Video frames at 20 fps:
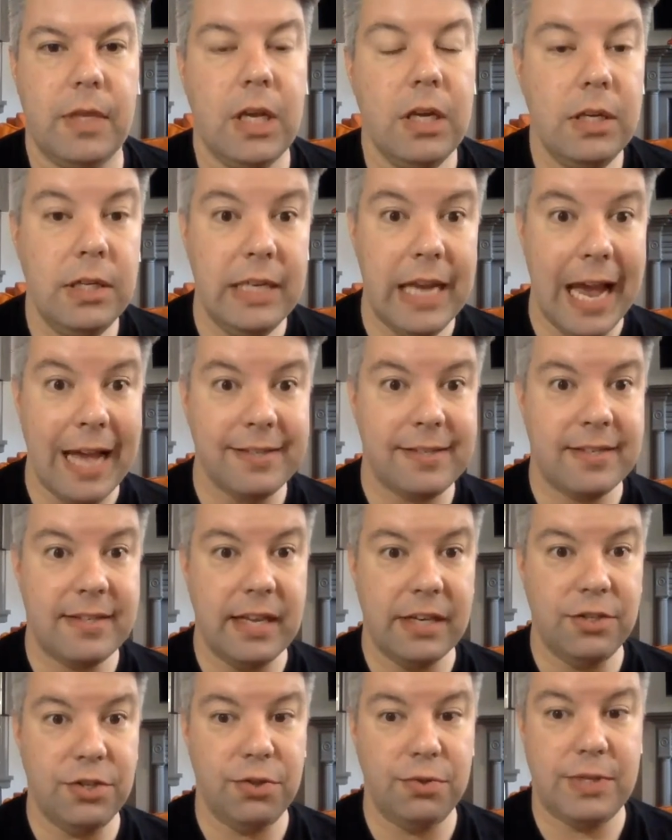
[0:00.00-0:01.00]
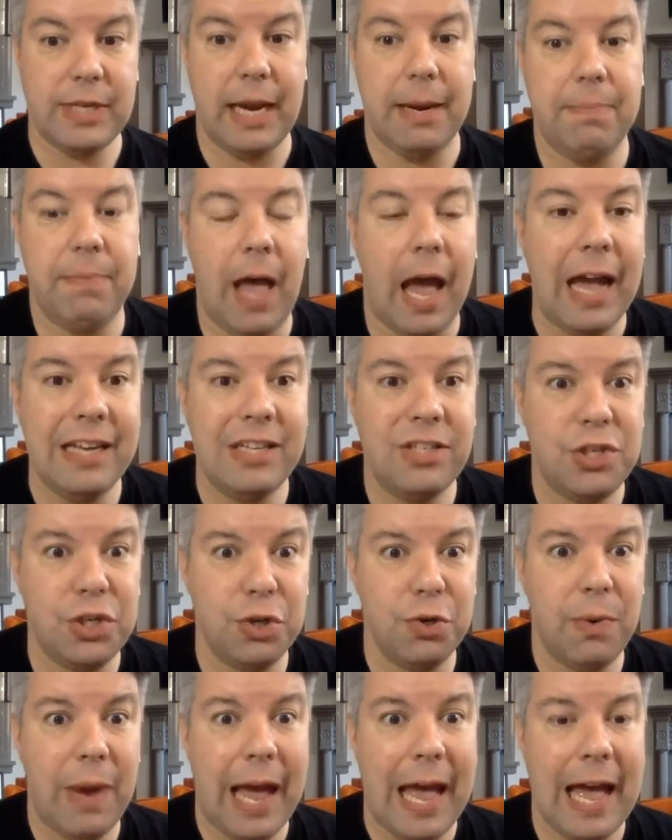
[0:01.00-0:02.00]
Yes, they do tape. I
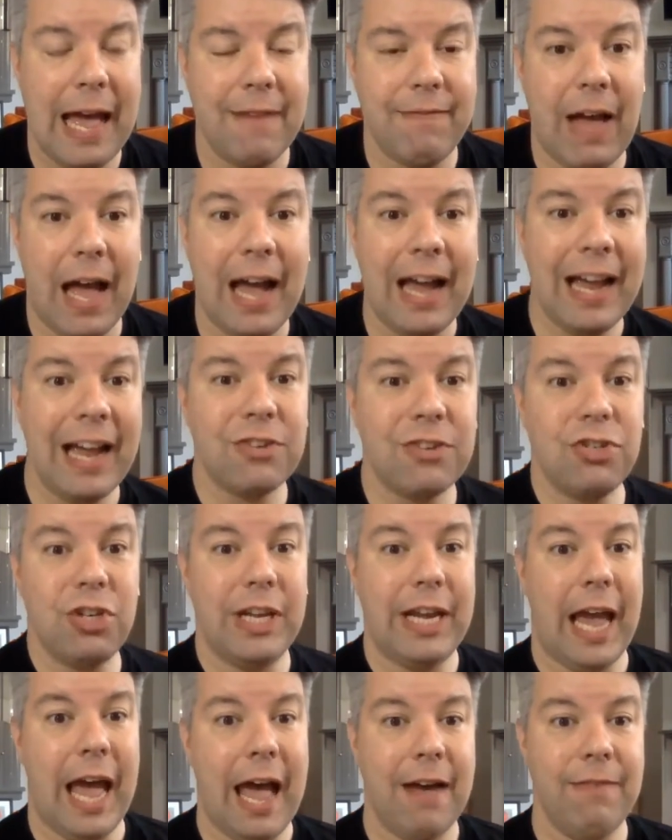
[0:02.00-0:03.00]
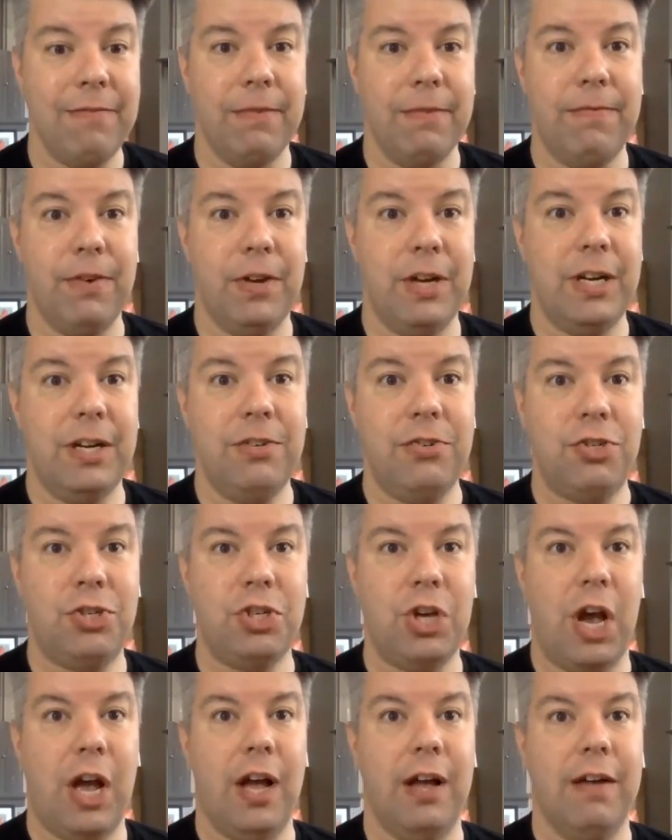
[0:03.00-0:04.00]
do have. I actually have the footage
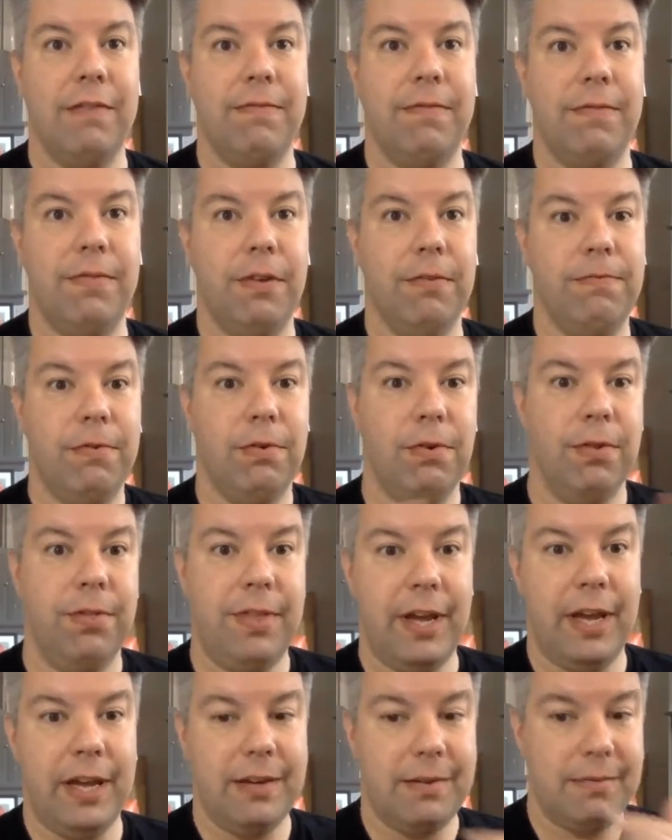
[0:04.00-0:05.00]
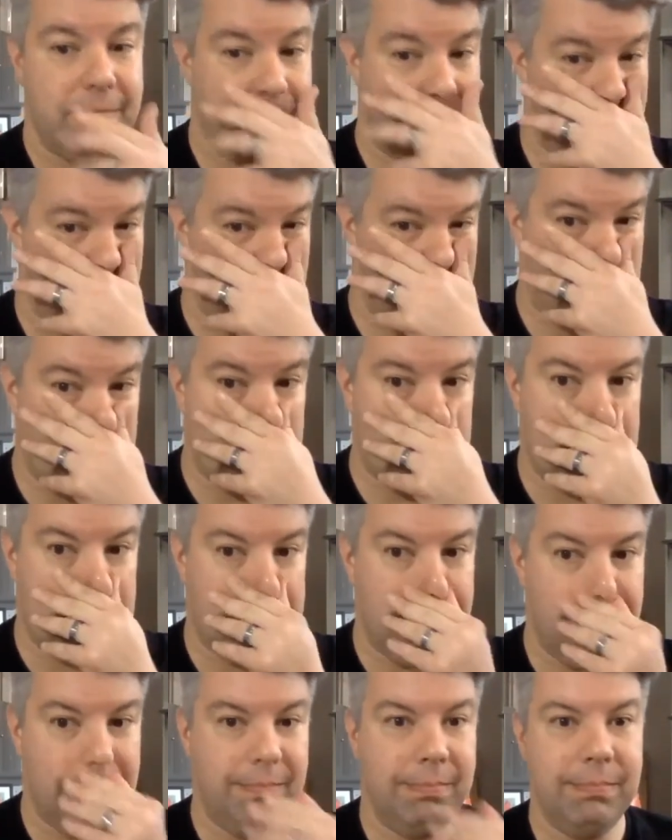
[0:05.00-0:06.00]
of the full thing,
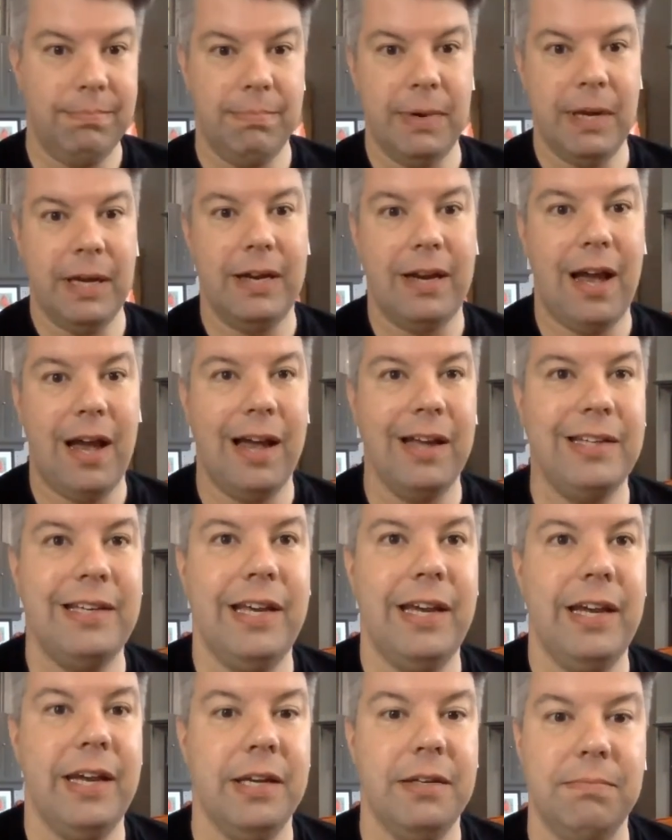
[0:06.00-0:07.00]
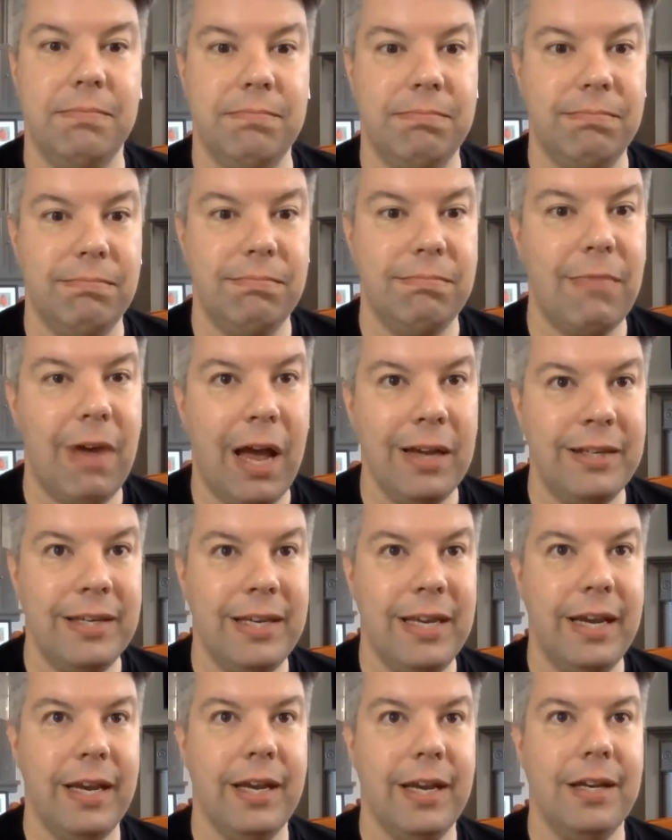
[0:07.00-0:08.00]
um, but I can't. I
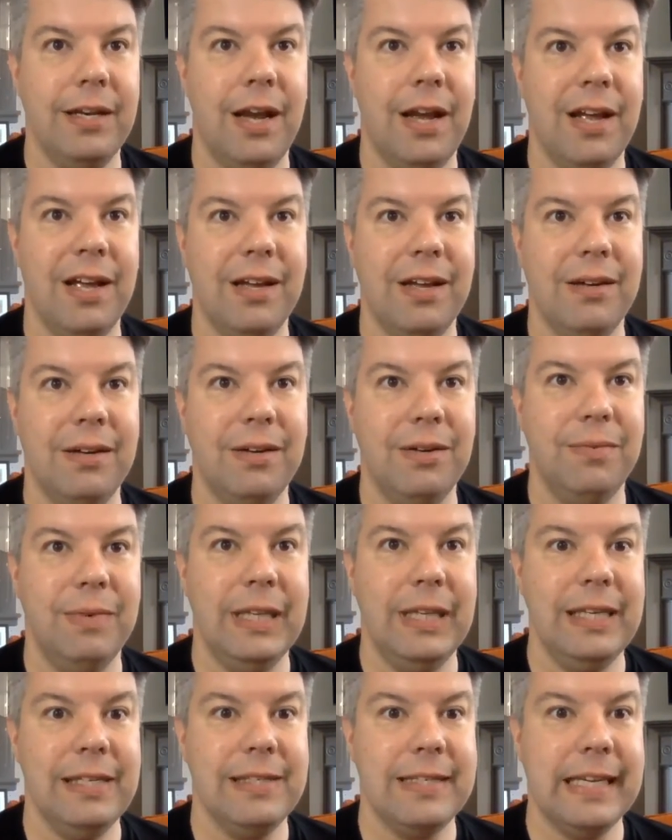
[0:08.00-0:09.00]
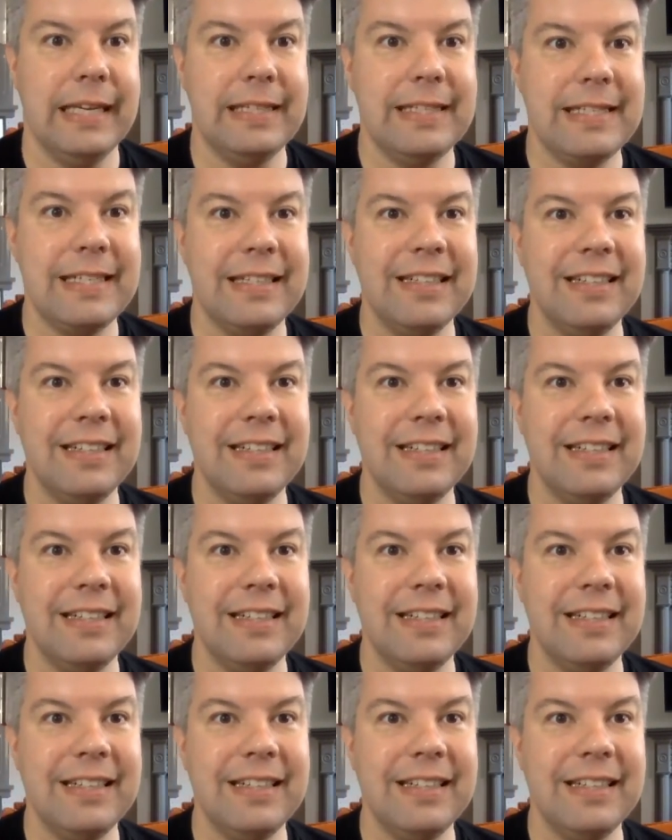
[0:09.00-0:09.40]
can't uh, release it.